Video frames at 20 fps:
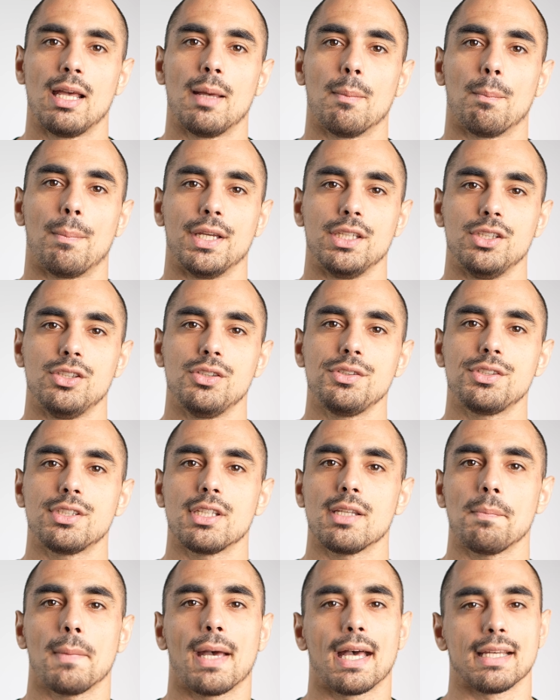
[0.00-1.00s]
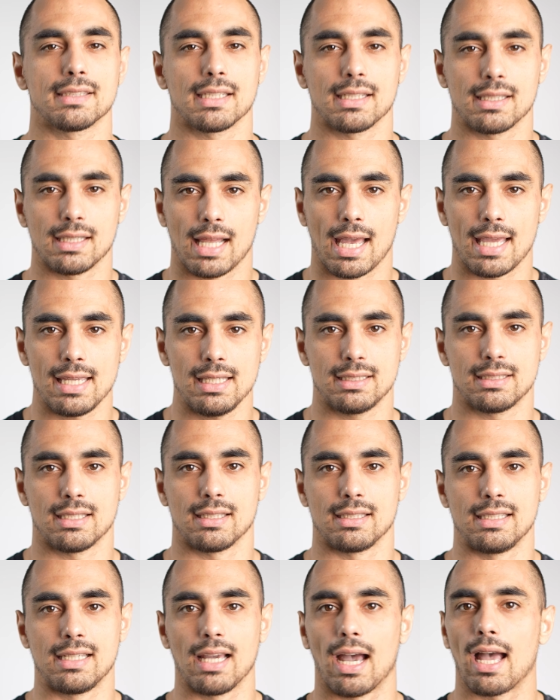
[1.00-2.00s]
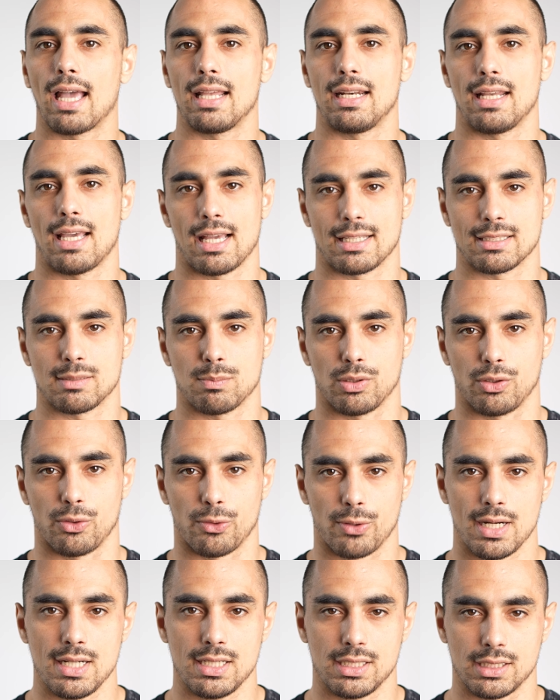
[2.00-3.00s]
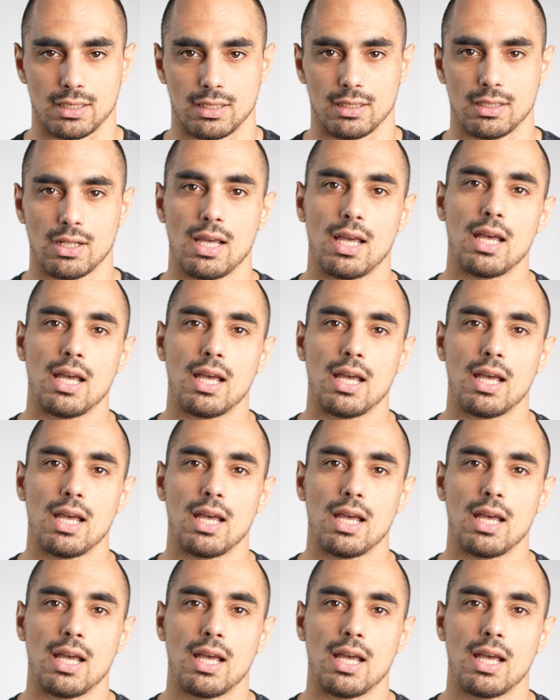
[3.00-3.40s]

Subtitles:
but use them as a light to guide exploration,